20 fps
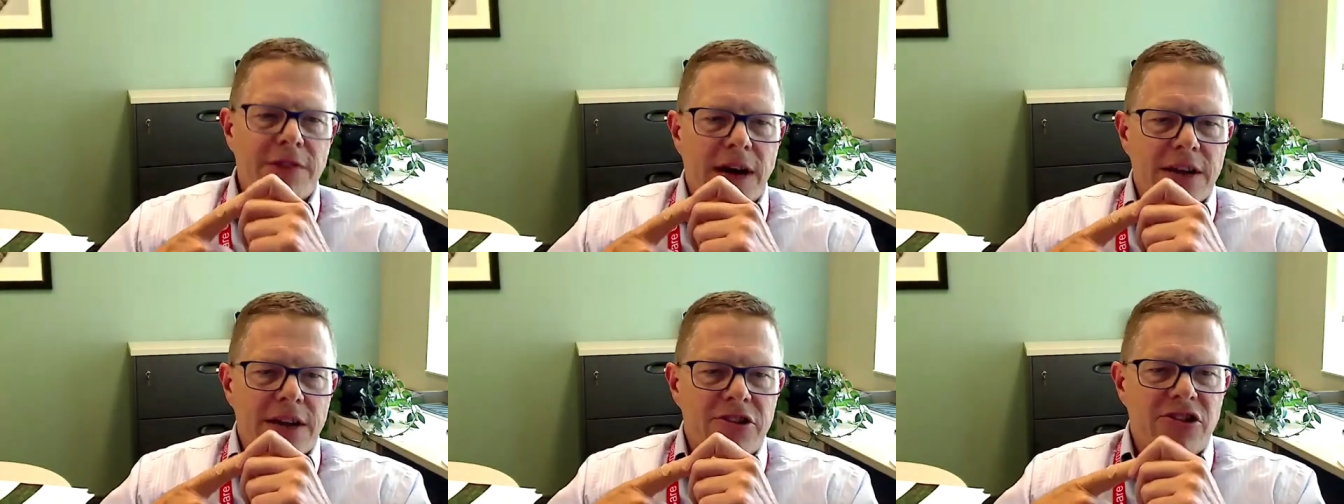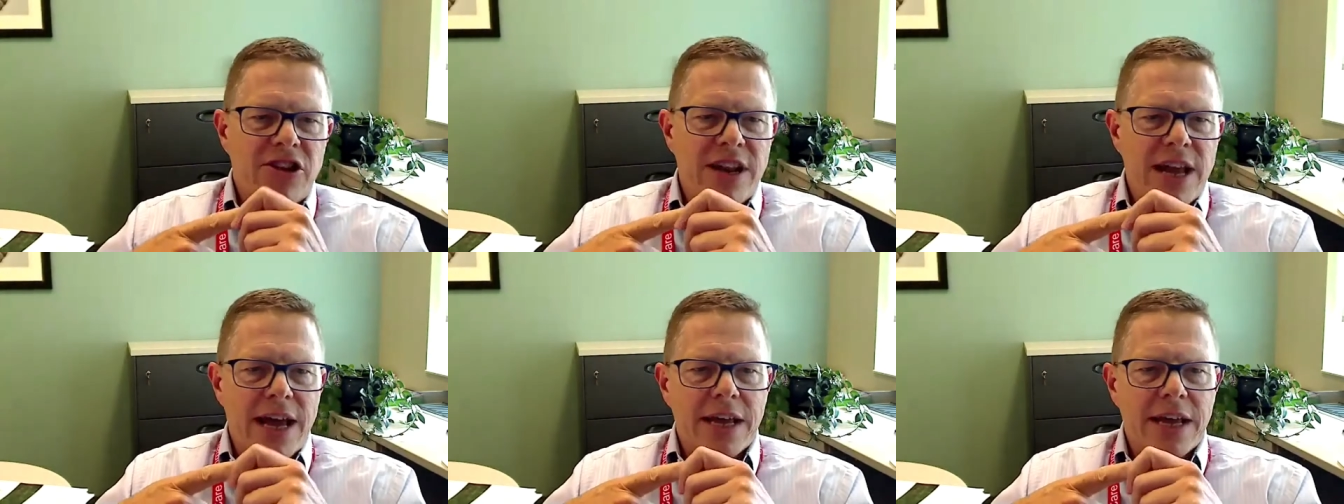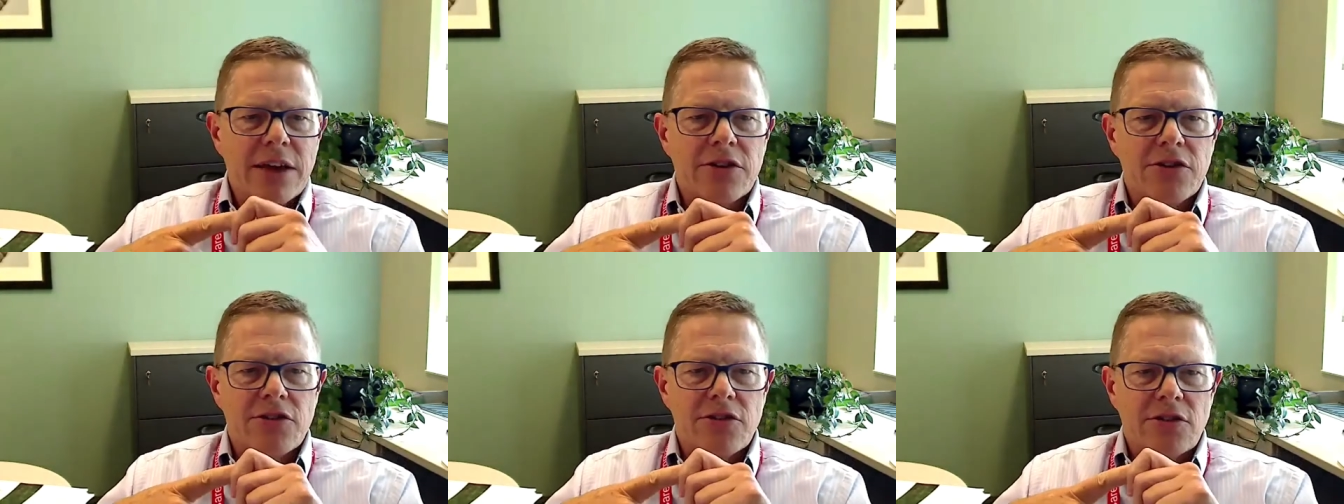uh,
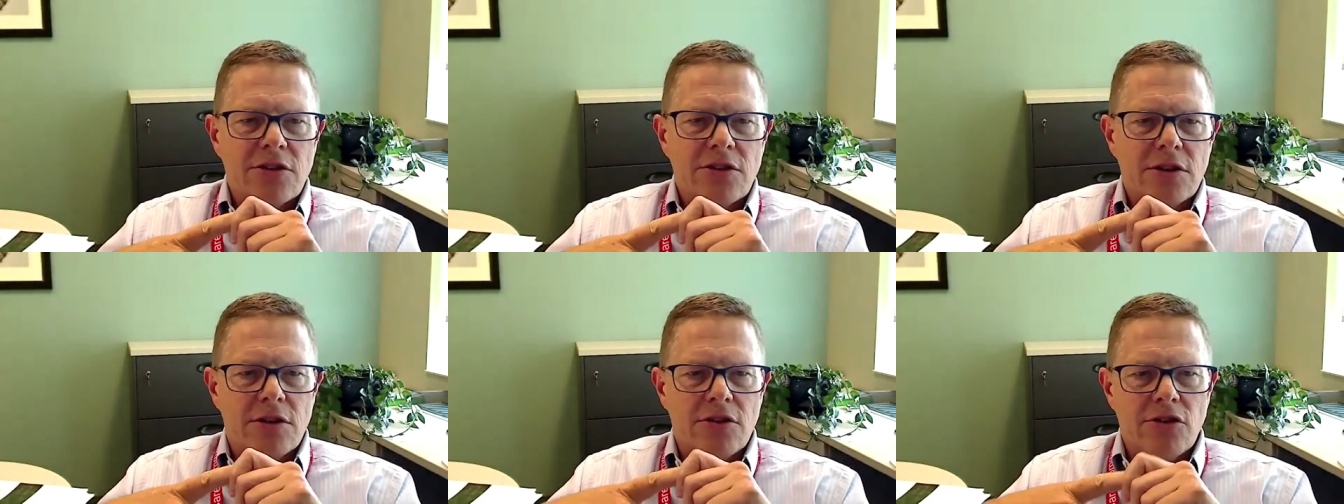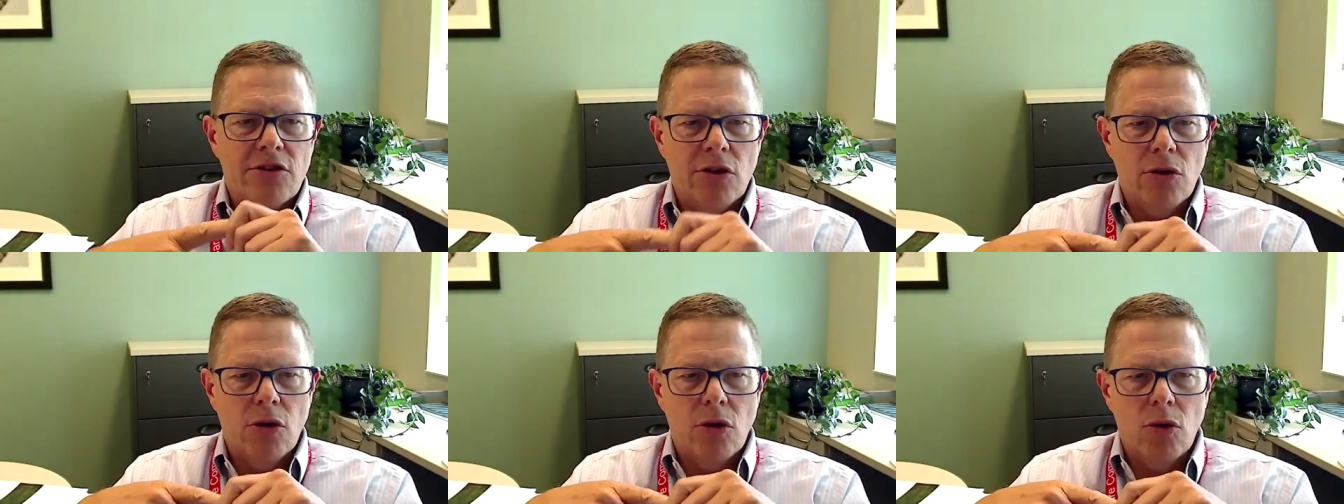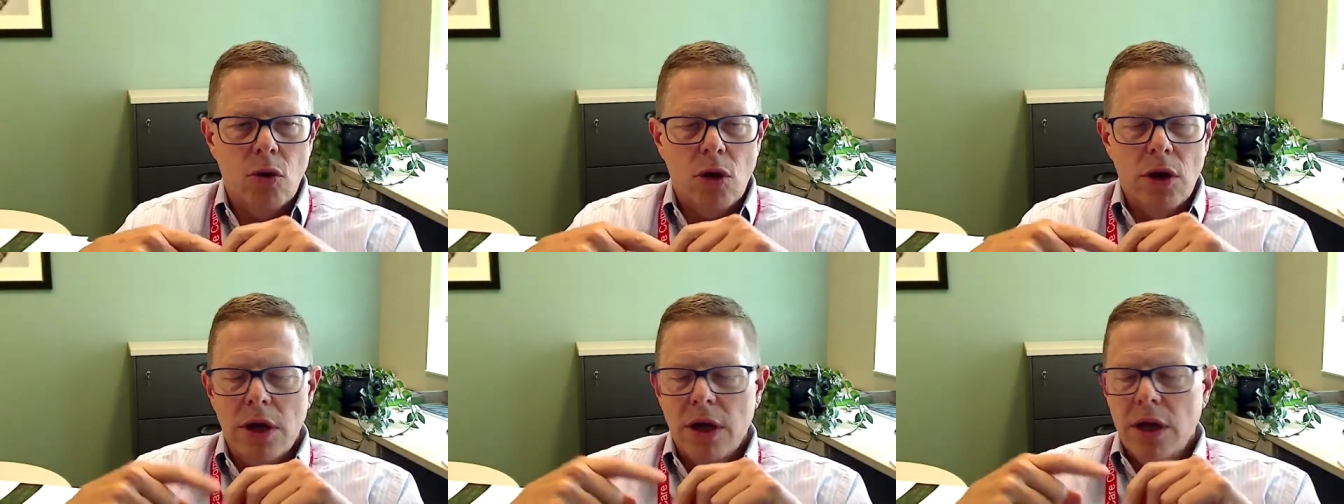genetics.
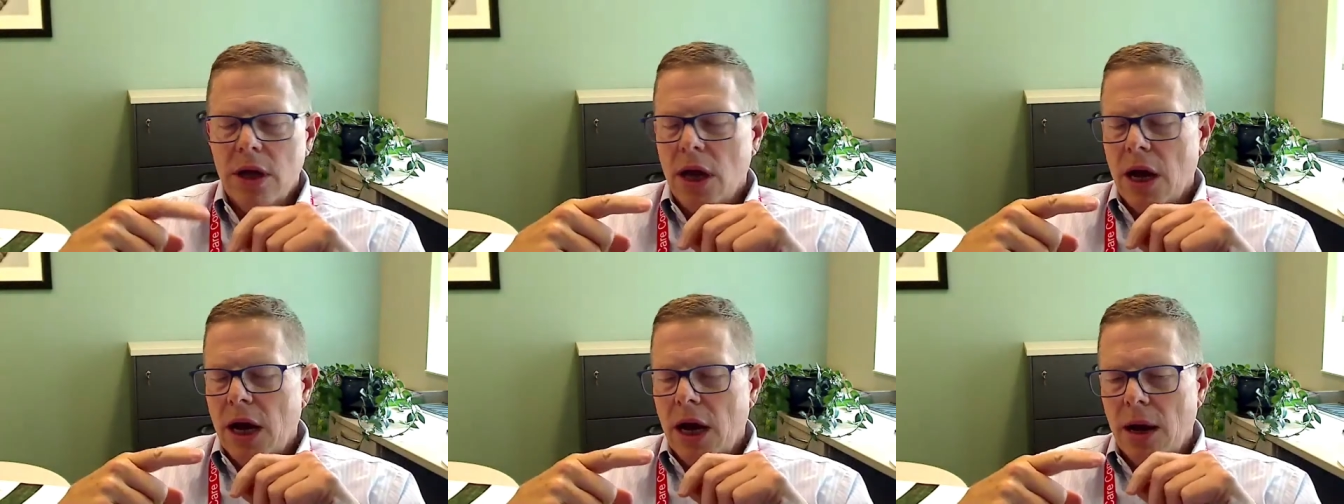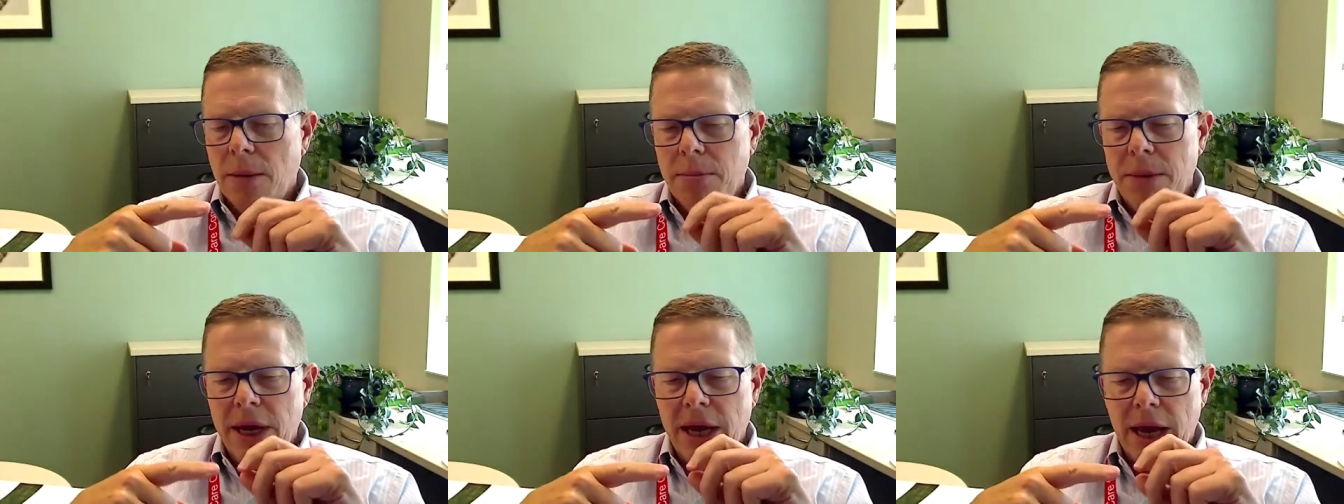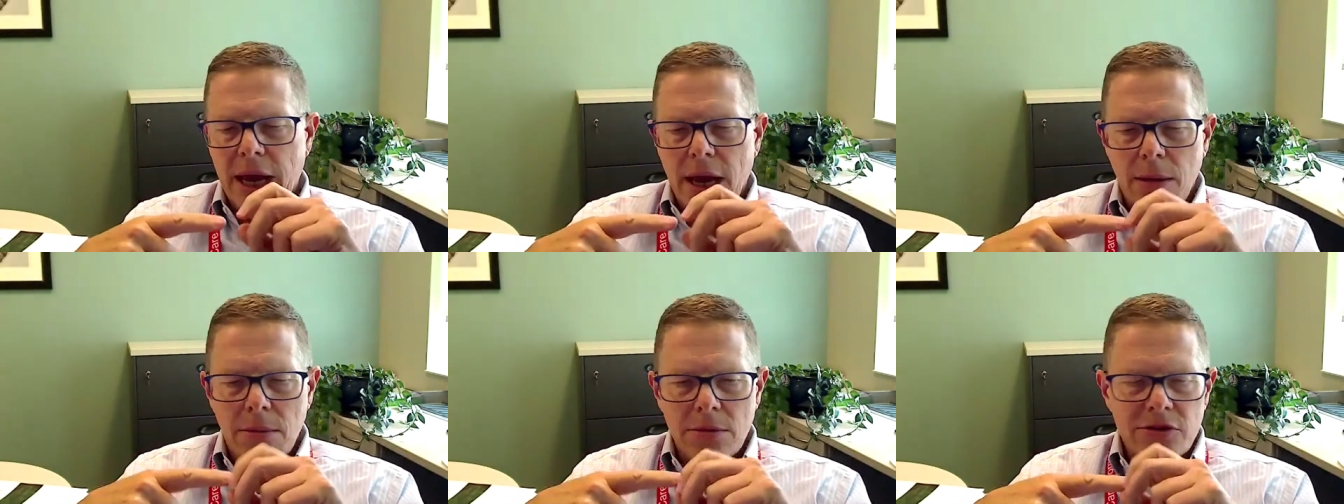So um, being
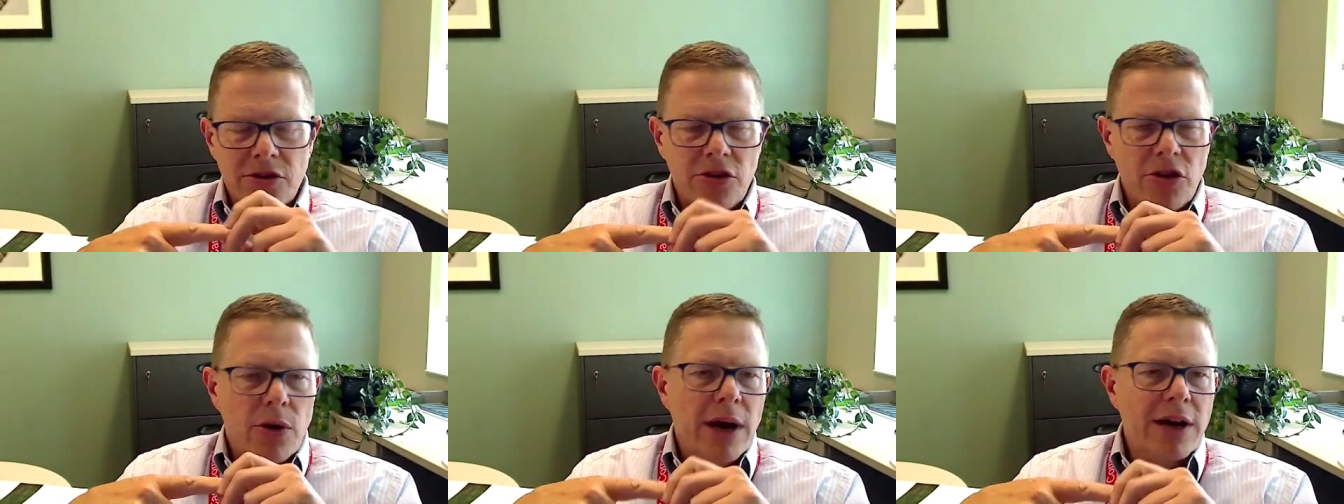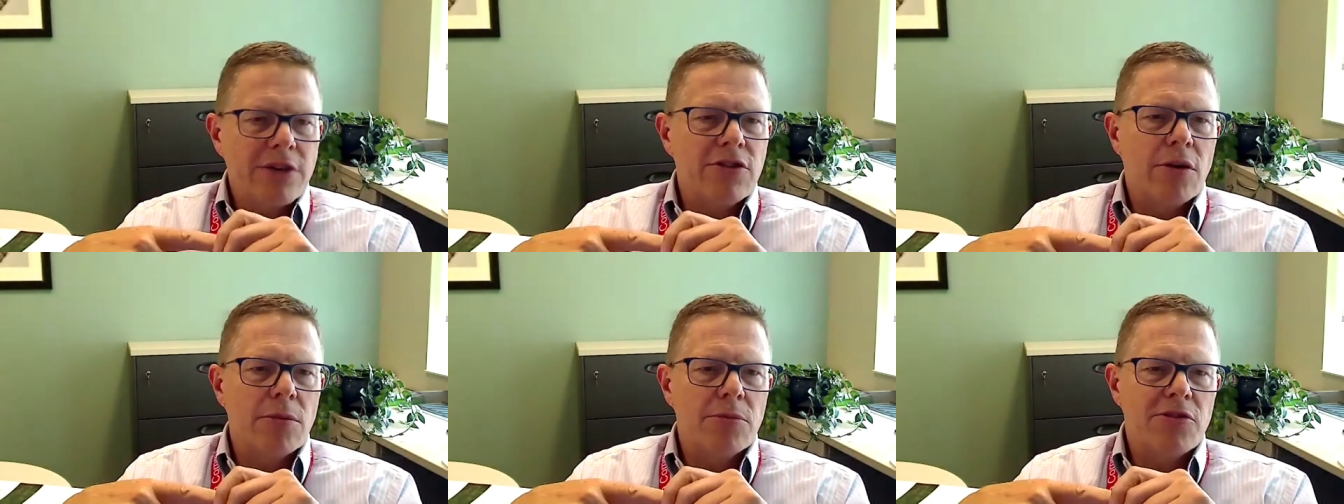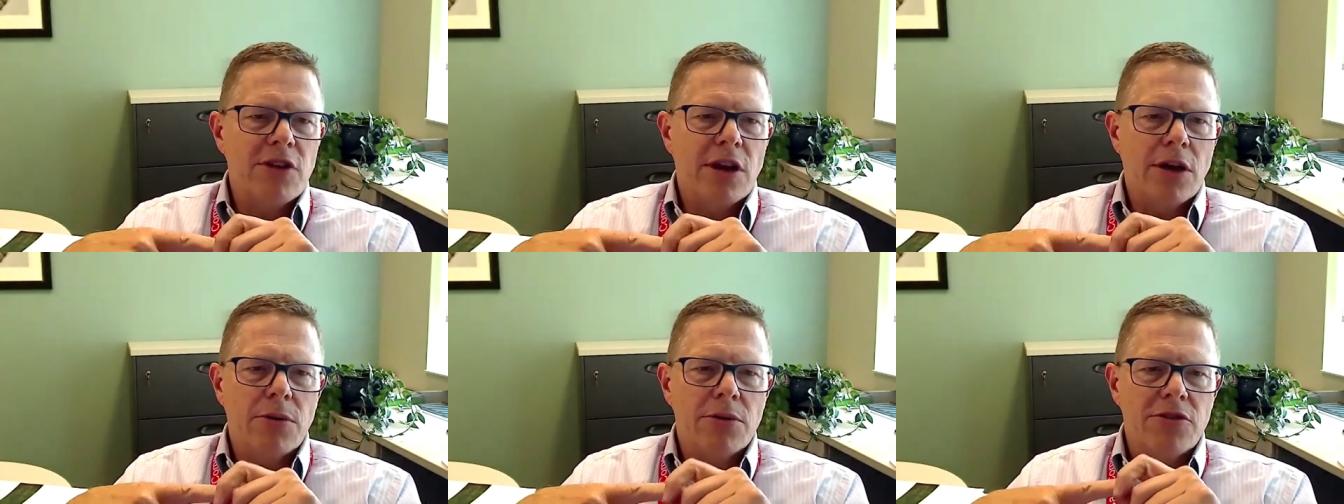able to do exome
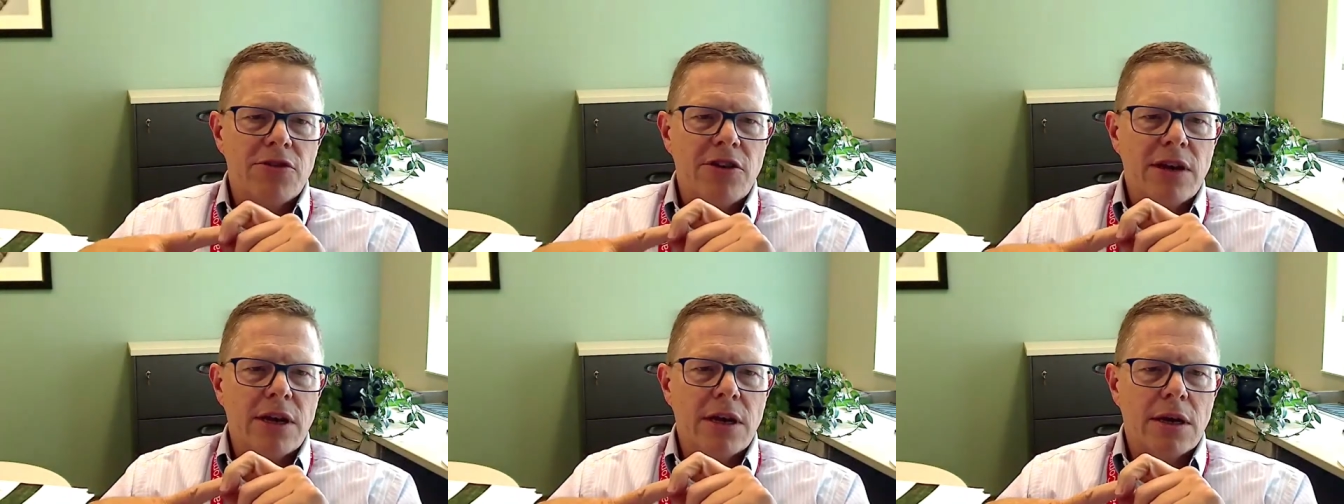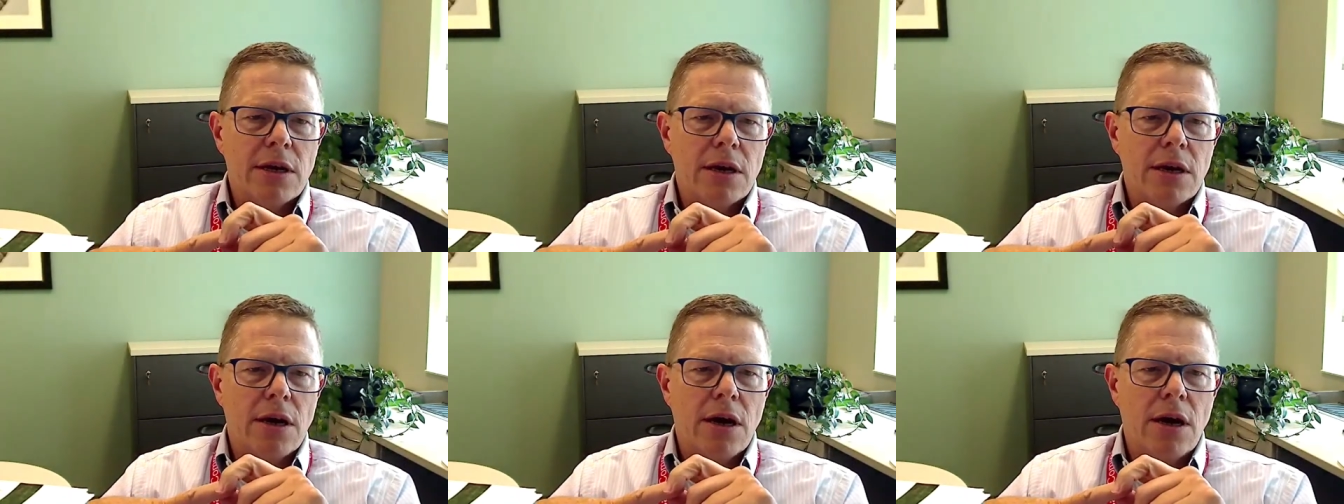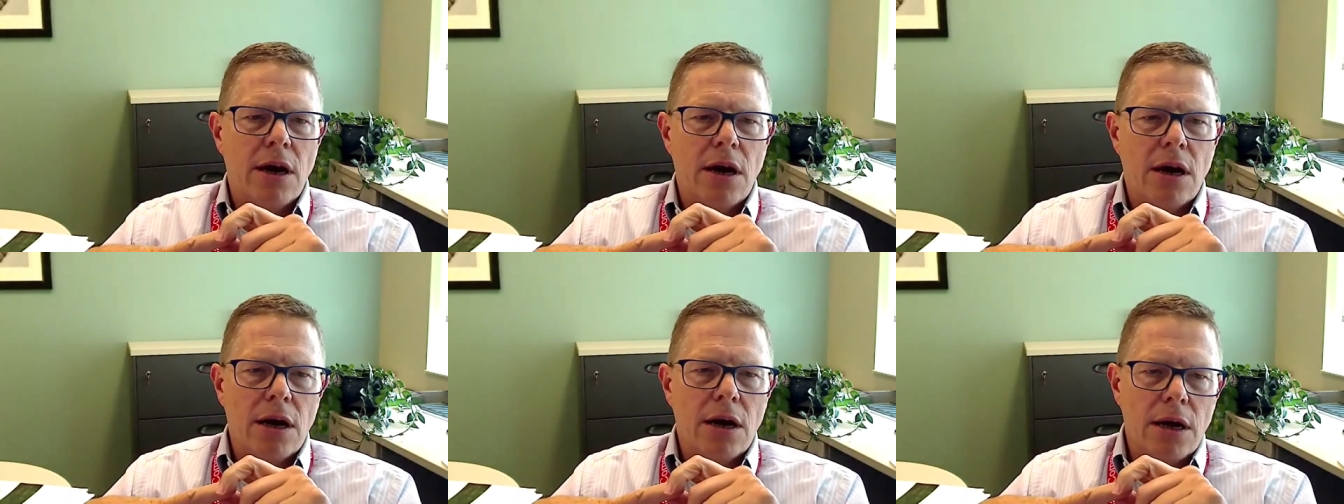sequencing
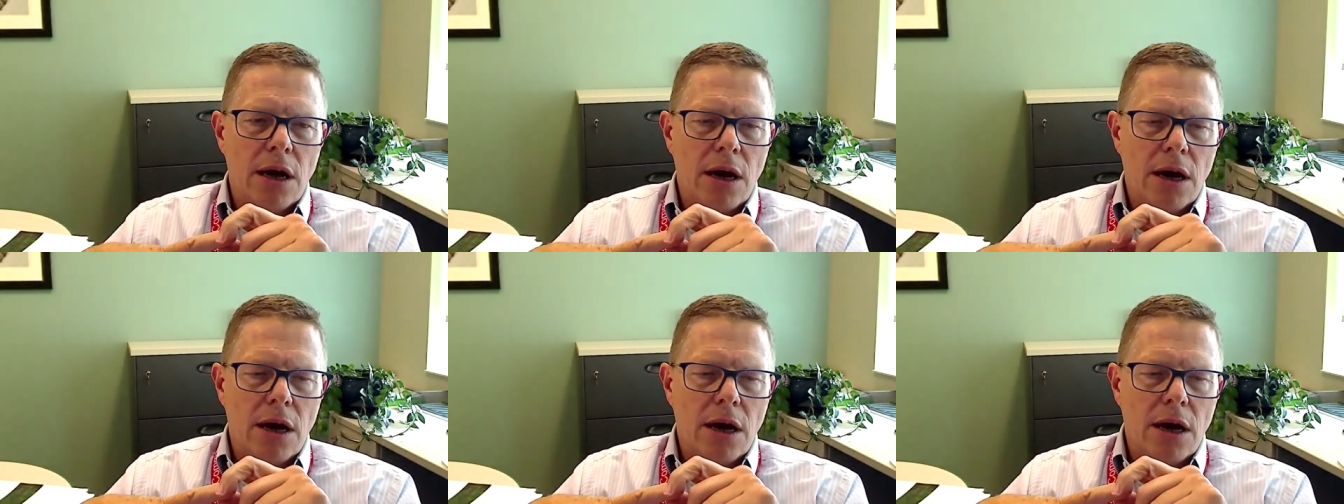uh,